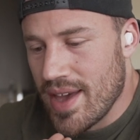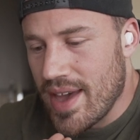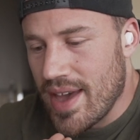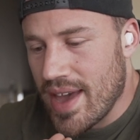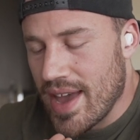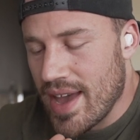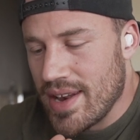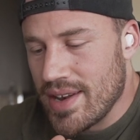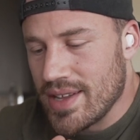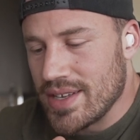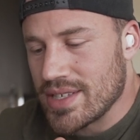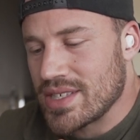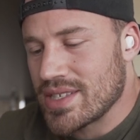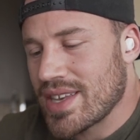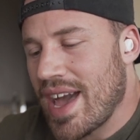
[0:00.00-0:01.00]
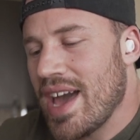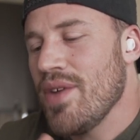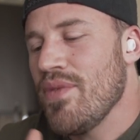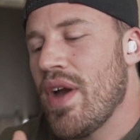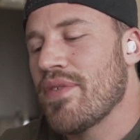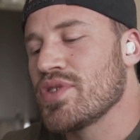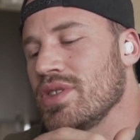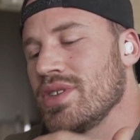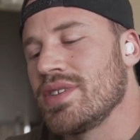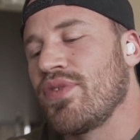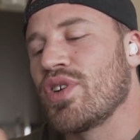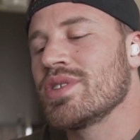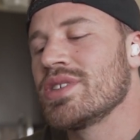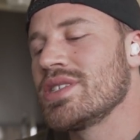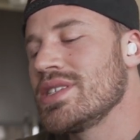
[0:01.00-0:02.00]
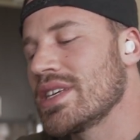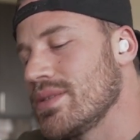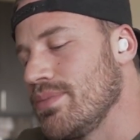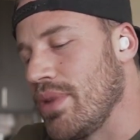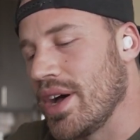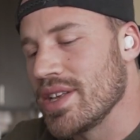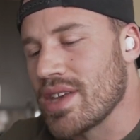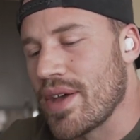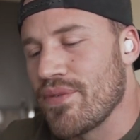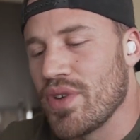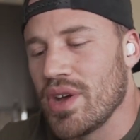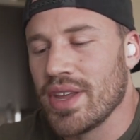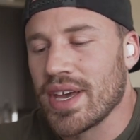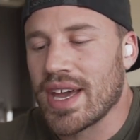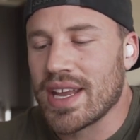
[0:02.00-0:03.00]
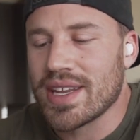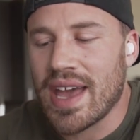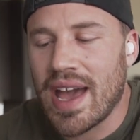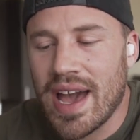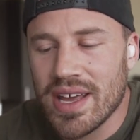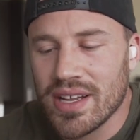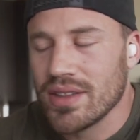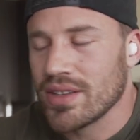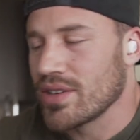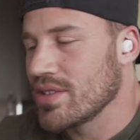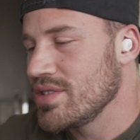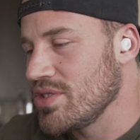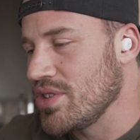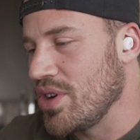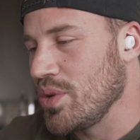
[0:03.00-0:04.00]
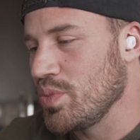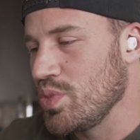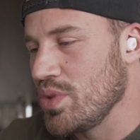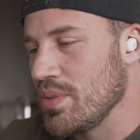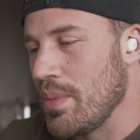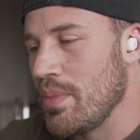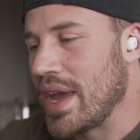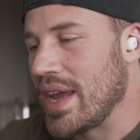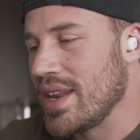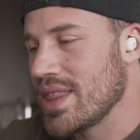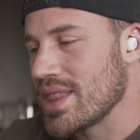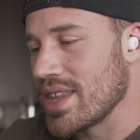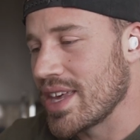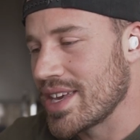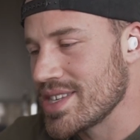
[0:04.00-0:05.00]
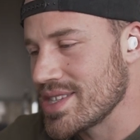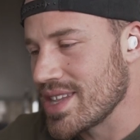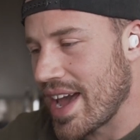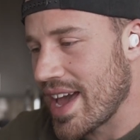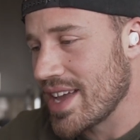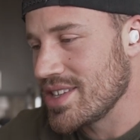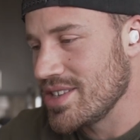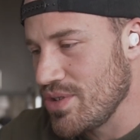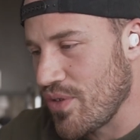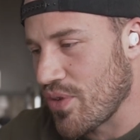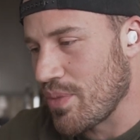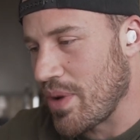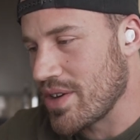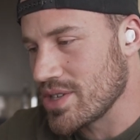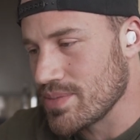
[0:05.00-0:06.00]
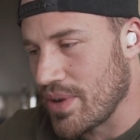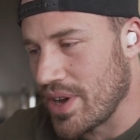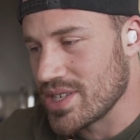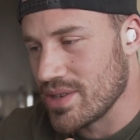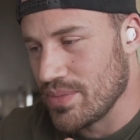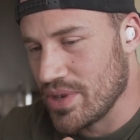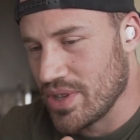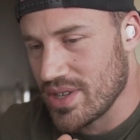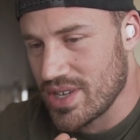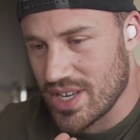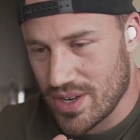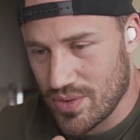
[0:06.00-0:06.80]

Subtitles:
And kind of after this first 6 months, I felt like I'd kind of learned, you know, the main things that I had to do for my responsibility.